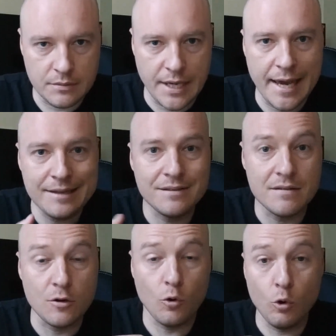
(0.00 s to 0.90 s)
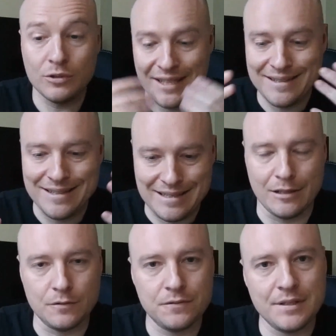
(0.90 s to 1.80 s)
and the road
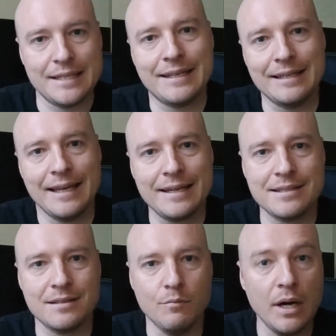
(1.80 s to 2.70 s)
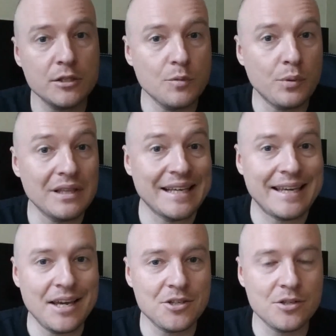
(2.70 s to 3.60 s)
itself that connects multiple
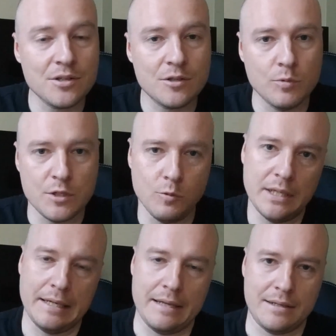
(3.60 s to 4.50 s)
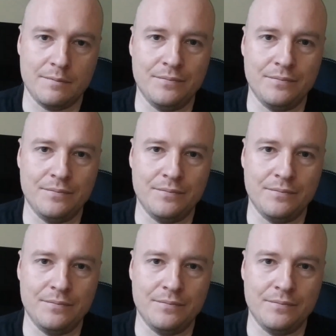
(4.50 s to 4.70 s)
locations with one another.